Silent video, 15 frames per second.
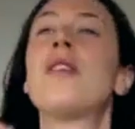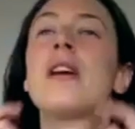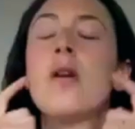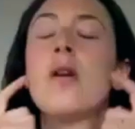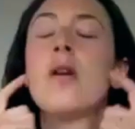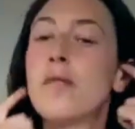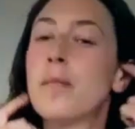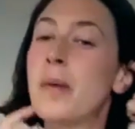a
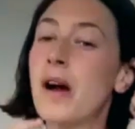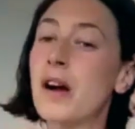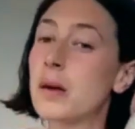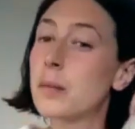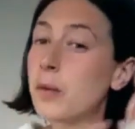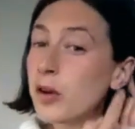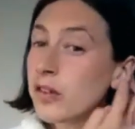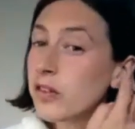lot of
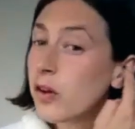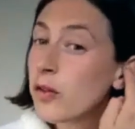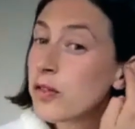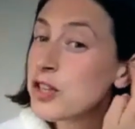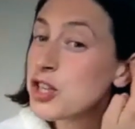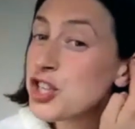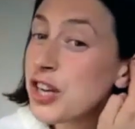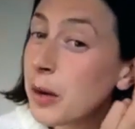bergamot on
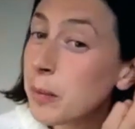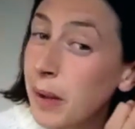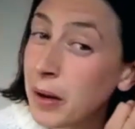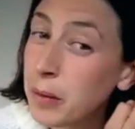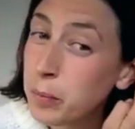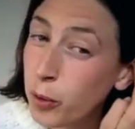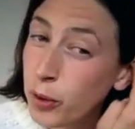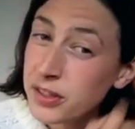the Shen
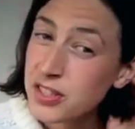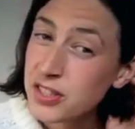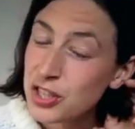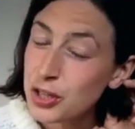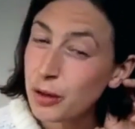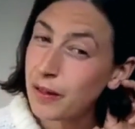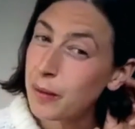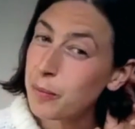Men point. Do
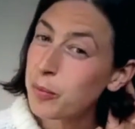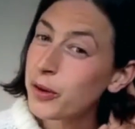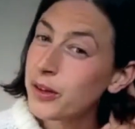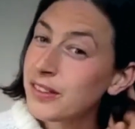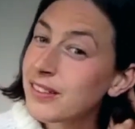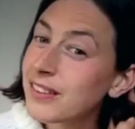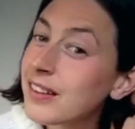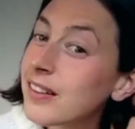you know that
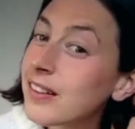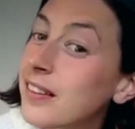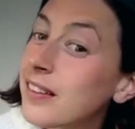point? It's